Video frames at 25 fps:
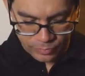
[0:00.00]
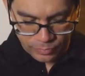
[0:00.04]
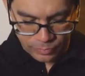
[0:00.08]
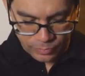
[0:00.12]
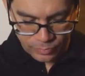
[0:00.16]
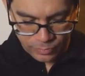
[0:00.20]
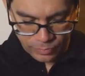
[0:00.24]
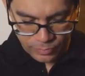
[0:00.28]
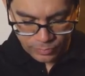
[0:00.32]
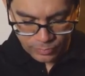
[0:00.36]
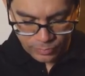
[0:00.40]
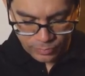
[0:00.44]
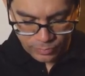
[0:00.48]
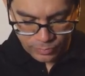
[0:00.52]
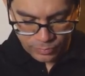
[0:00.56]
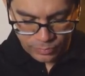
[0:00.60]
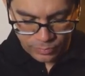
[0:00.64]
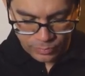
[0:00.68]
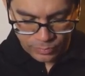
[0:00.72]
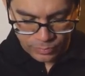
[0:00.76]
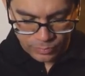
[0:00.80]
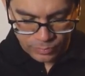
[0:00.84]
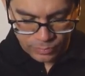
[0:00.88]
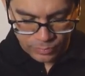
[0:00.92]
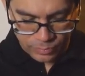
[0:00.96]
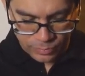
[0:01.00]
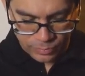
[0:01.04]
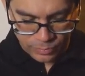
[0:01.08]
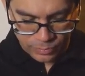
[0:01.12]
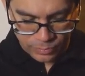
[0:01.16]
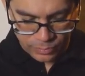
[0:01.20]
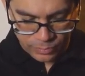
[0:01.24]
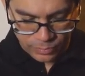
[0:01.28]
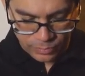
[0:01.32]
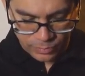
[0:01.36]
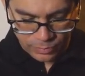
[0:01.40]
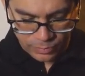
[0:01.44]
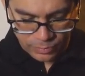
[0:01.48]

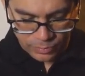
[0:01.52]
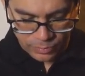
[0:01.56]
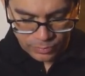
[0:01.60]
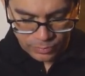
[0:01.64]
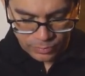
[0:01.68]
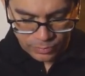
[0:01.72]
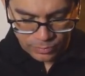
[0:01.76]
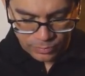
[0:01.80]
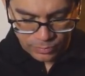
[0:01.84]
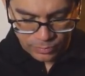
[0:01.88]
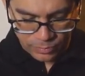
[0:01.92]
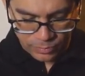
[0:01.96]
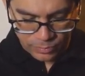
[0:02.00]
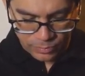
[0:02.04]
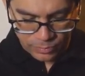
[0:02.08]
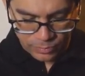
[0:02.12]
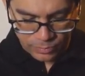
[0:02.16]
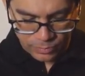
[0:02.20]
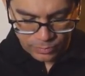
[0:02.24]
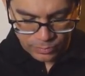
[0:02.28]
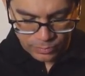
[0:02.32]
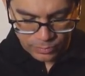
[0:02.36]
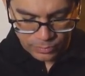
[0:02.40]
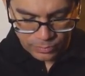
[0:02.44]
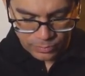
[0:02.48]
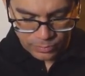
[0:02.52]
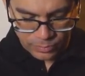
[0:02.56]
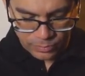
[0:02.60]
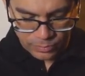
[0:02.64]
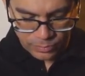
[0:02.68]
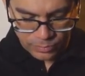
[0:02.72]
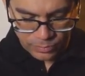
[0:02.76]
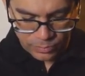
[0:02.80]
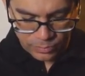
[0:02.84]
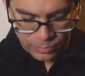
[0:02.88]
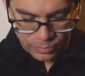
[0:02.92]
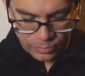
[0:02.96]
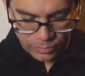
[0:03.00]

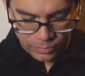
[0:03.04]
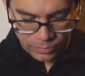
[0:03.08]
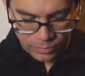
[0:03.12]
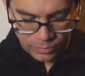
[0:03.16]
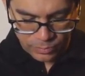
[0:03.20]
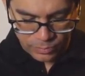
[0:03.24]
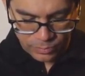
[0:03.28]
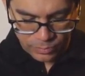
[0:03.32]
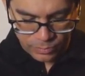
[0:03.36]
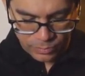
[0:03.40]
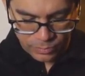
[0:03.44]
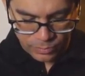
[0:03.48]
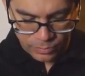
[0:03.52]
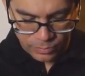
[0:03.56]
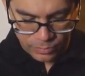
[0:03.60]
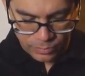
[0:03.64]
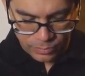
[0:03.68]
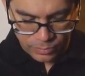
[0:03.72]
(silence)